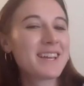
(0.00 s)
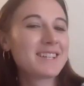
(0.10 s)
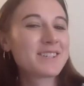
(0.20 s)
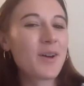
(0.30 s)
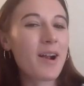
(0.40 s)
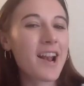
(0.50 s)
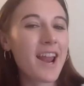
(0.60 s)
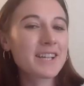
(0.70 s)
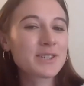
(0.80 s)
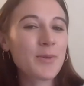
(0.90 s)
So our
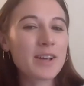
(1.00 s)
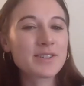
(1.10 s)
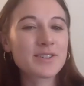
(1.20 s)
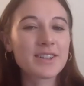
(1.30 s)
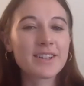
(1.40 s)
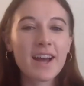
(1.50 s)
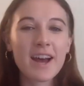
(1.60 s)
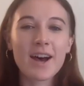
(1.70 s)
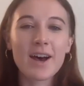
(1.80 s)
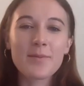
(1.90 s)
next question
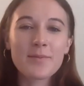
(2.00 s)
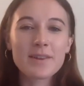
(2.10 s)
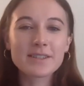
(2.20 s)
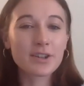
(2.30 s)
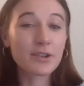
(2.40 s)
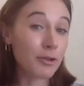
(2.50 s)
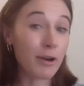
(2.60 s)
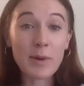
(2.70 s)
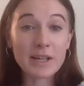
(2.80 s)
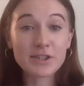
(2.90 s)
um, is a great
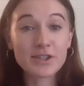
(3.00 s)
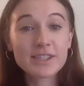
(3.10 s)
question.